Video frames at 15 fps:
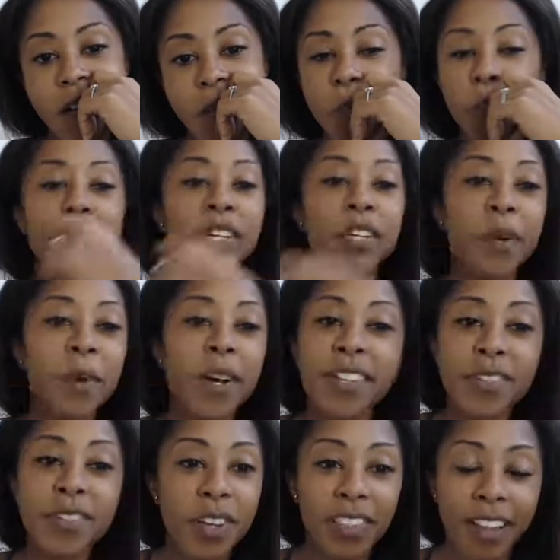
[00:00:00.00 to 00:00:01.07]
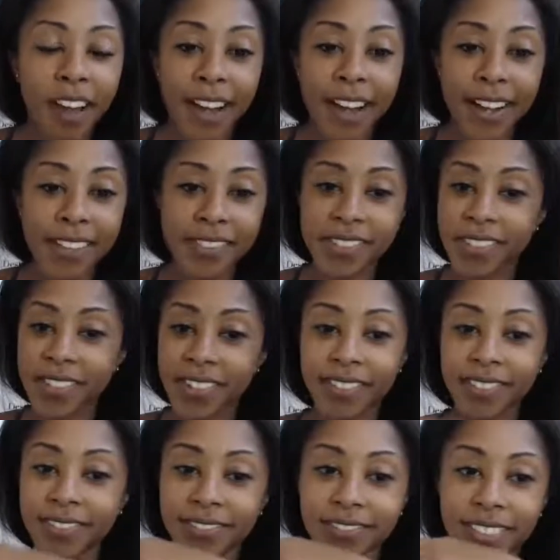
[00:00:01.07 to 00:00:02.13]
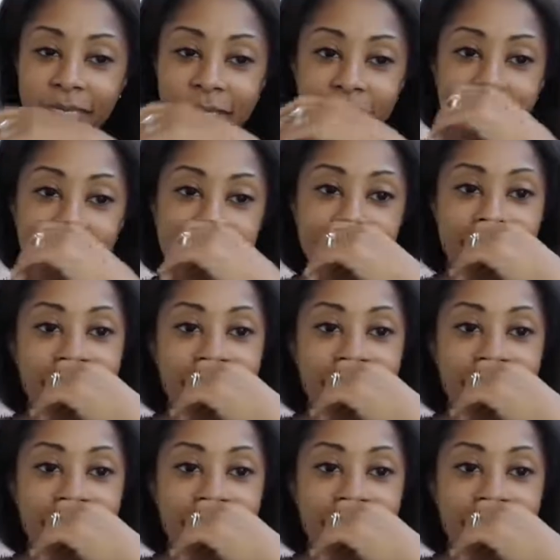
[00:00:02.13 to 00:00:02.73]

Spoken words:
But you know what? It's online, so fuck my life.